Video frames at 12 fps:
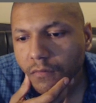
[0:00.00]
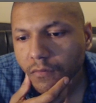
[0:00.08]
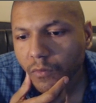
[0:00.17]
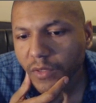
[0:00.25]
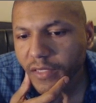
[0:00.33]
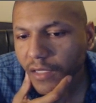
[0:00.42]

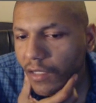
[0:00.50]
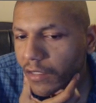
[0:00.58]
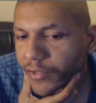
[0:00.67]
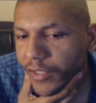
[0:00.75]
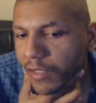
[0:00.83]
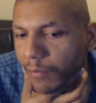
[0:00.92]
What's a
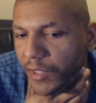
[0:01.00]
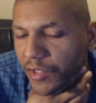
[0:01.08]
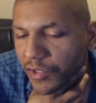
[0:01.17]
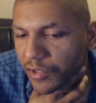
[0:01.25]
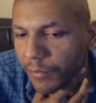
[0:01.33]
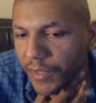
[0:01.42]
launch
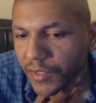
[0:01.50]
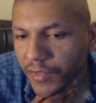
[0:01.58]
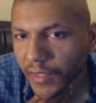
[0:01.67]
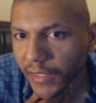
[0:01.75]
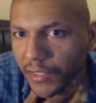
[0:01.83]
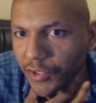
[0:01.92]
animation? You mean just
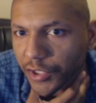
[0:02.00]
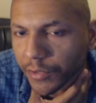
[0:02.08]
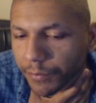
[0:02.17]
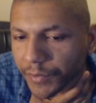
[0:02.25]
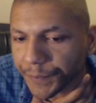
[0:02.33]
like a jump?